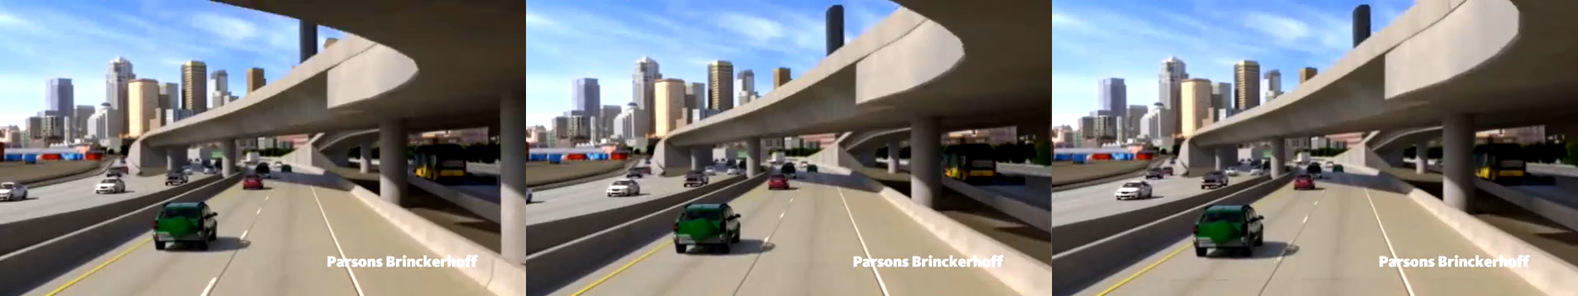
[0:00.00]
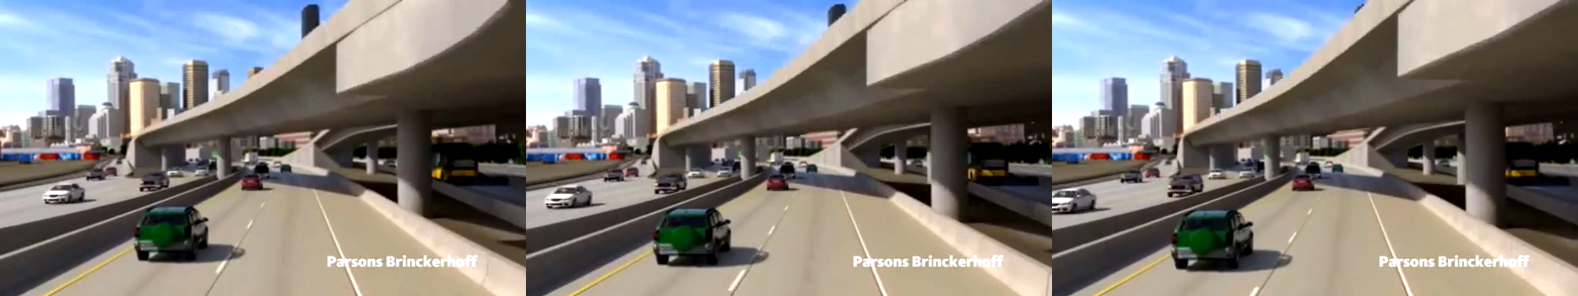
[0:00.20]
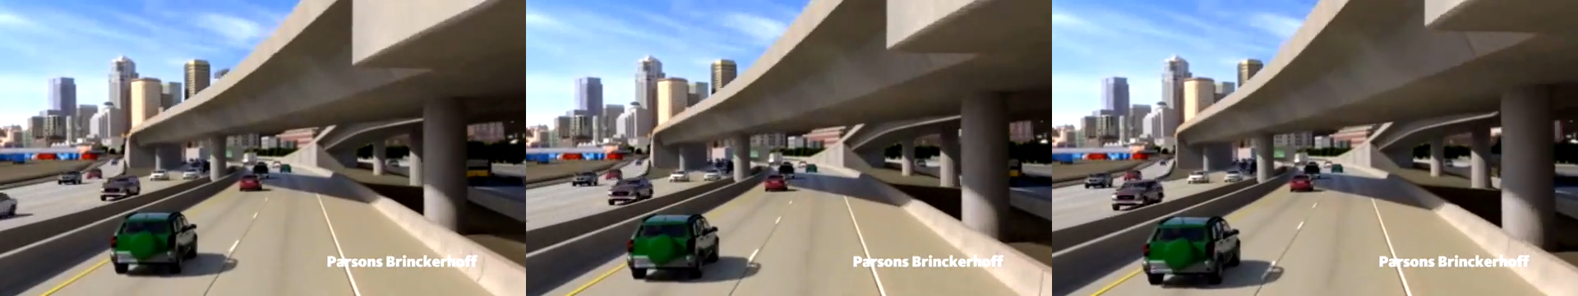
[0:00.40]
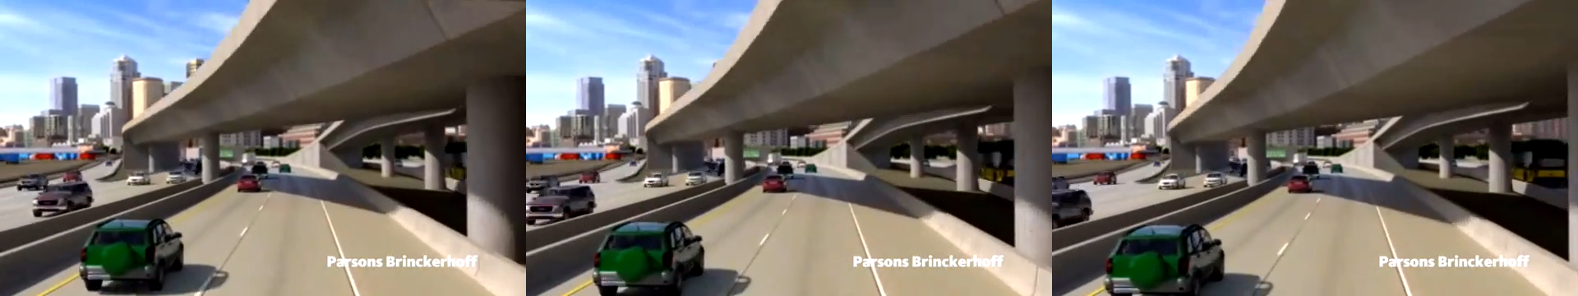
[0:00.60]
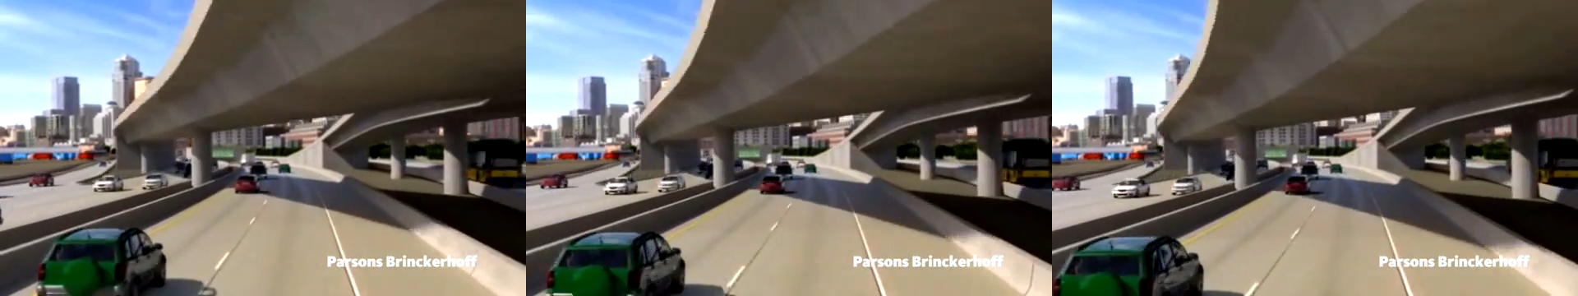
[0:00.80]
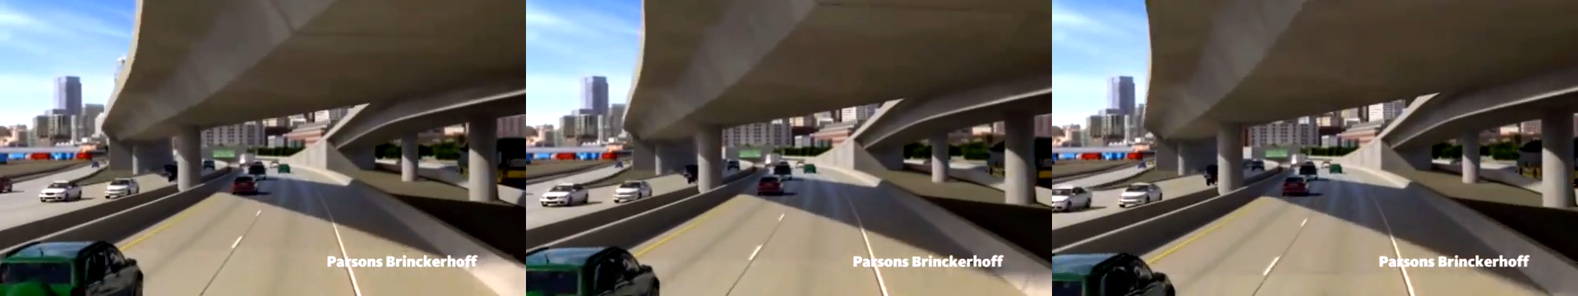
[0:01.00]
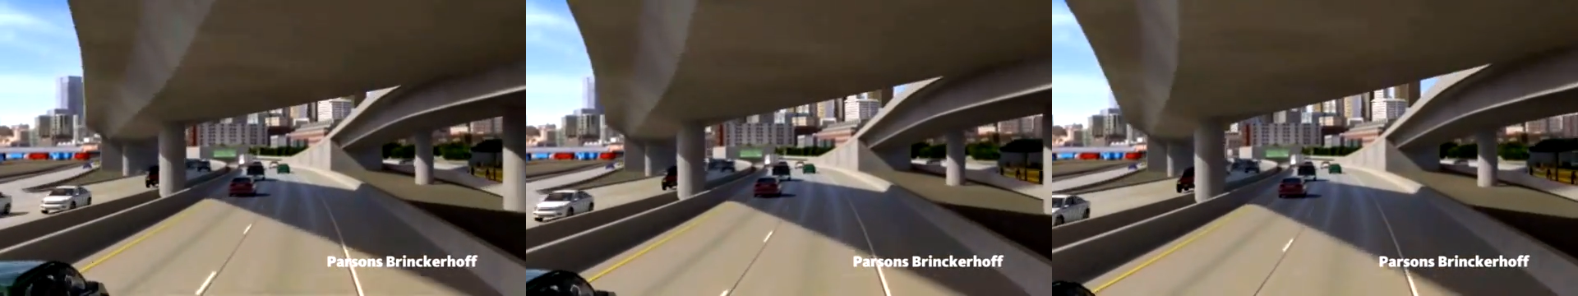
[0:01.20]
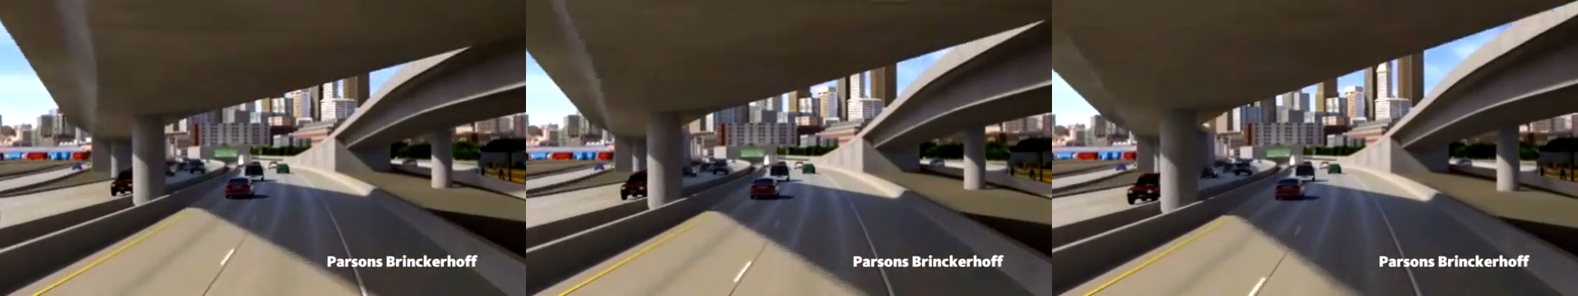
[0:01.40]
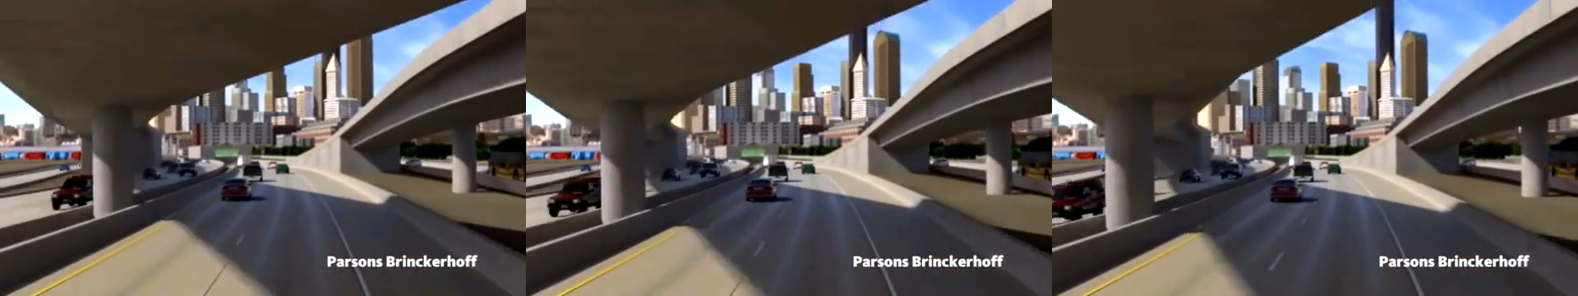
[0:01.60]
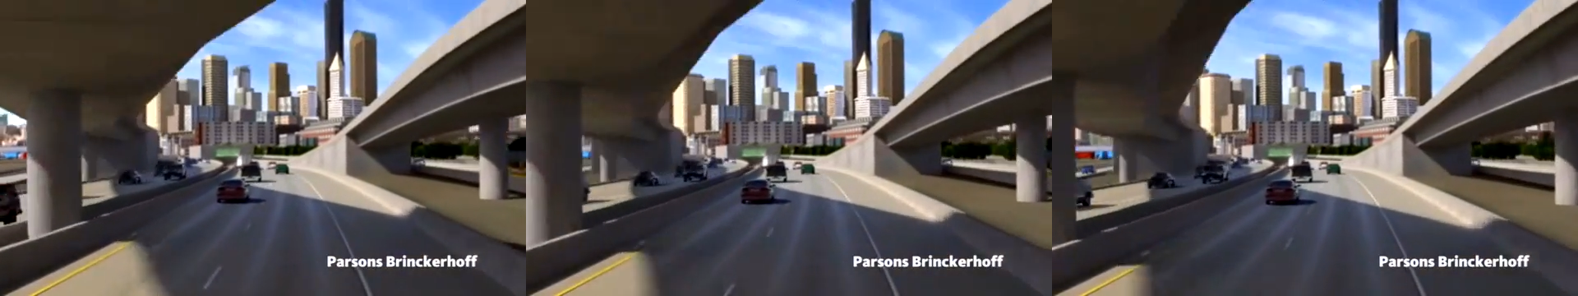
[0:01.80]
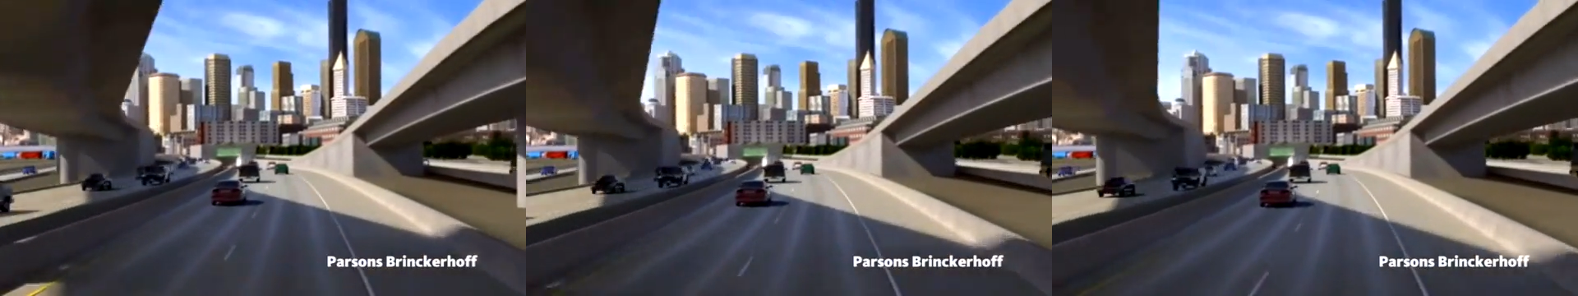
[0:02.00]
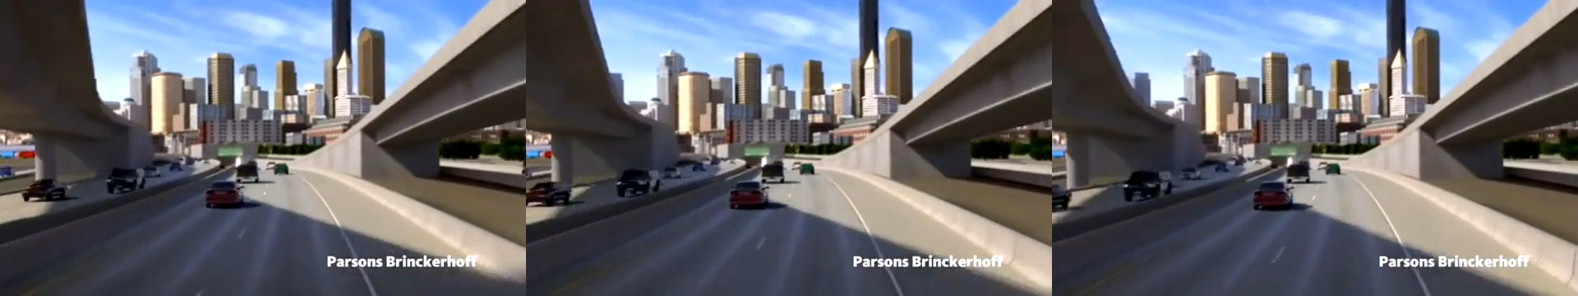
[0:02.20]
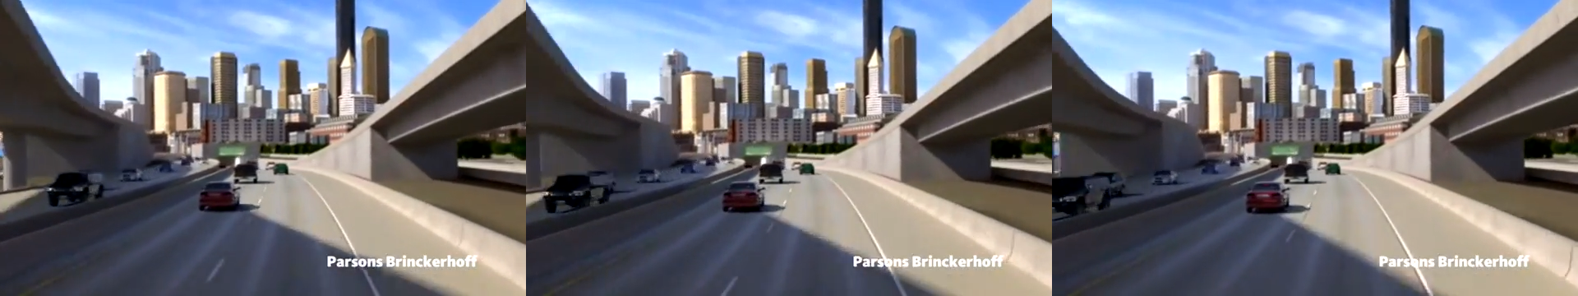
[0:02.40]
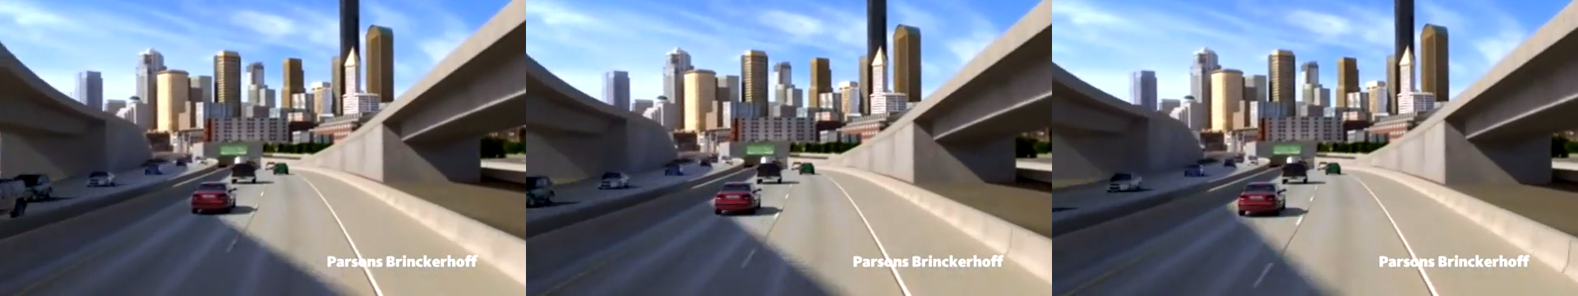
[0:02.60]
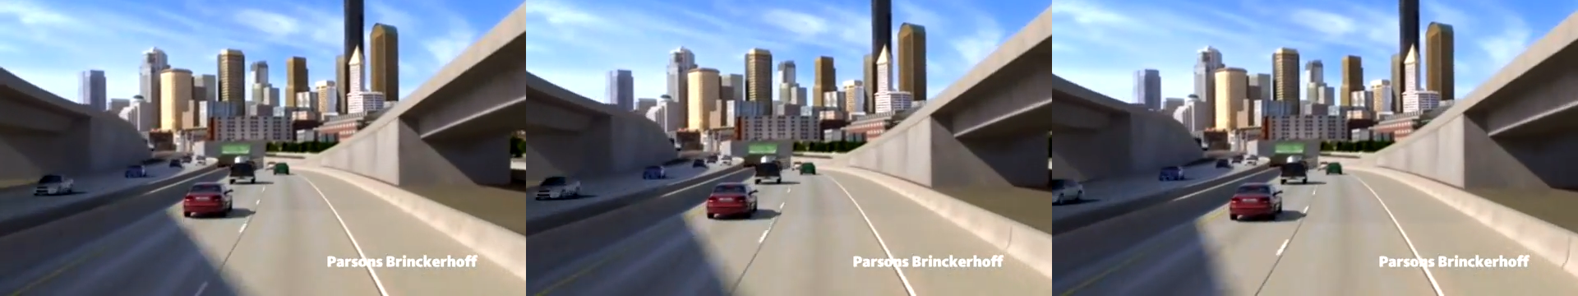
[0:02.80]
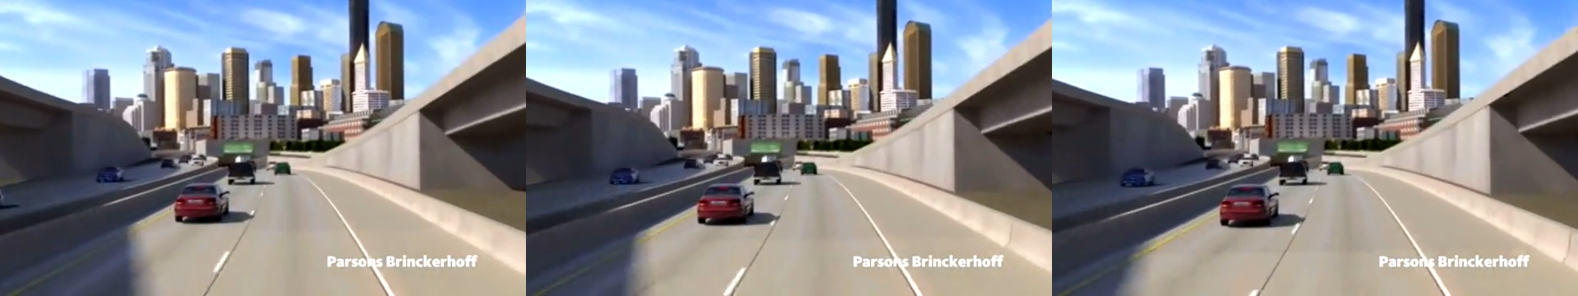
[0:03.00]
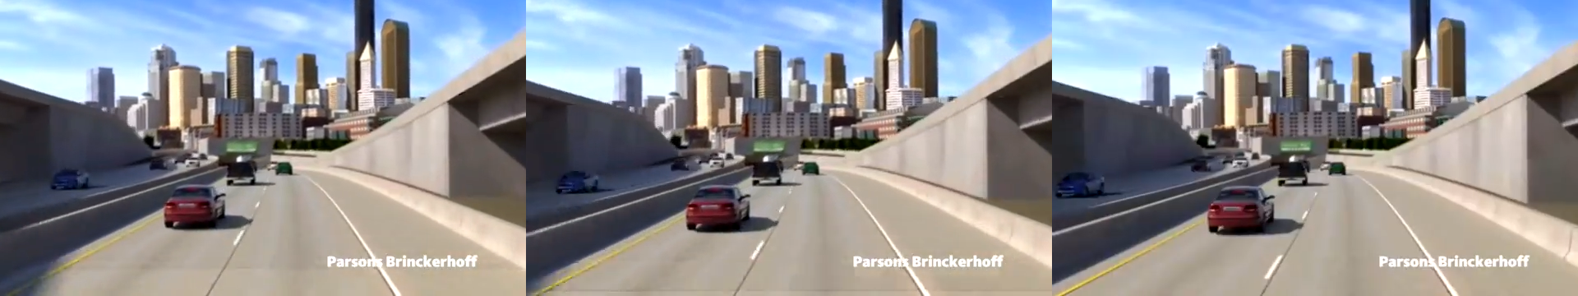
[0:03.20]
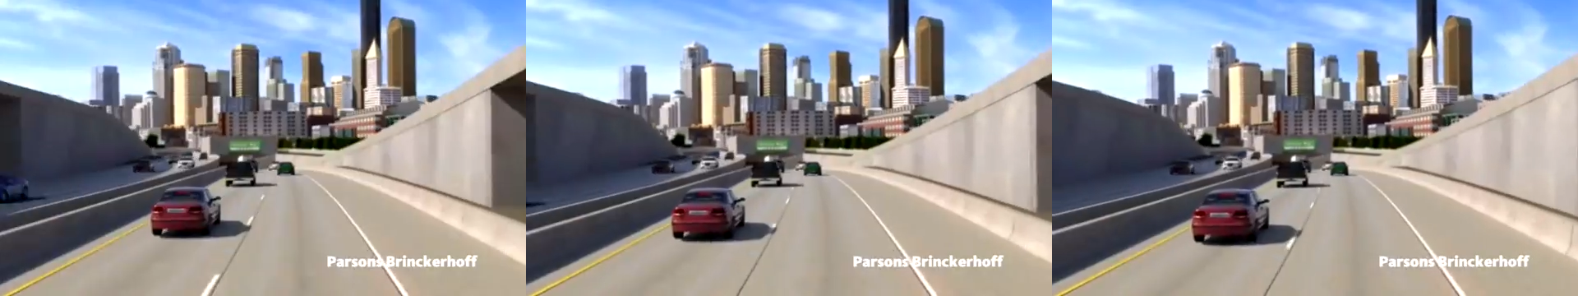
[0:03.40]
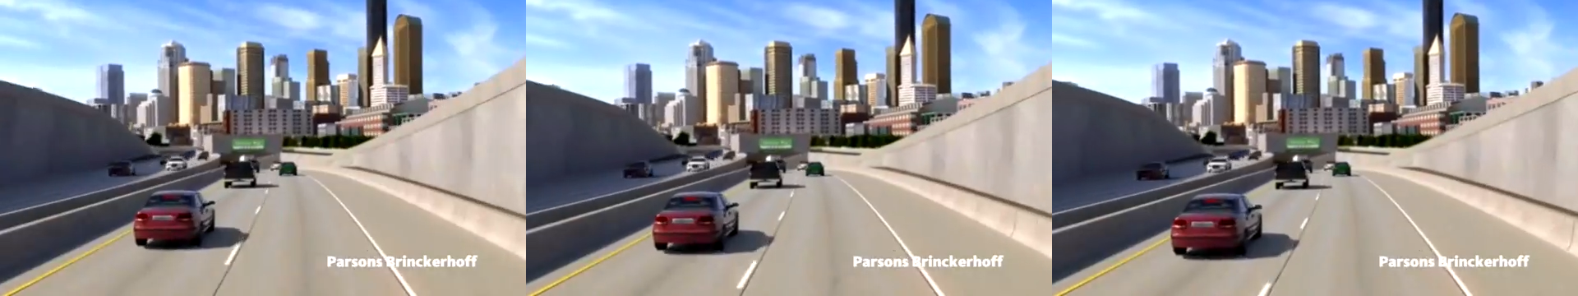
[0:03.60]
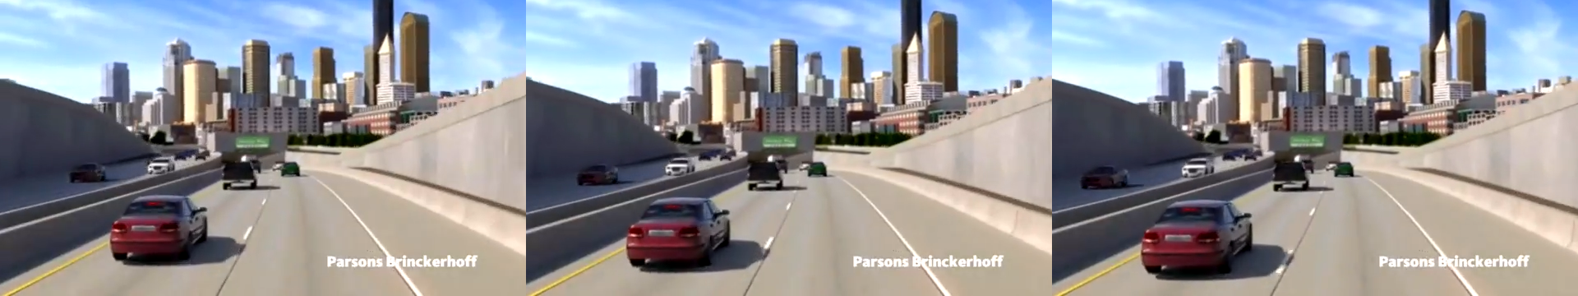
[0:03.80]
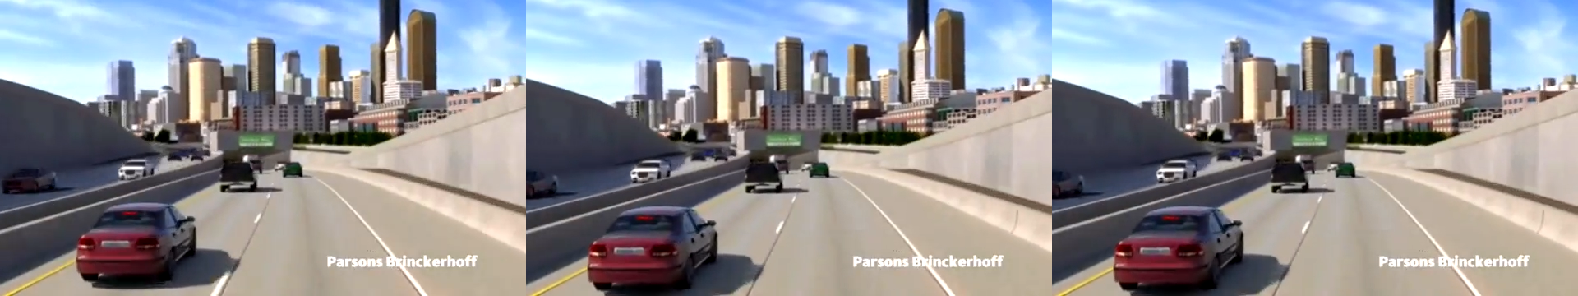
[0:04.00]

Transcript: [unreadable: no face in view]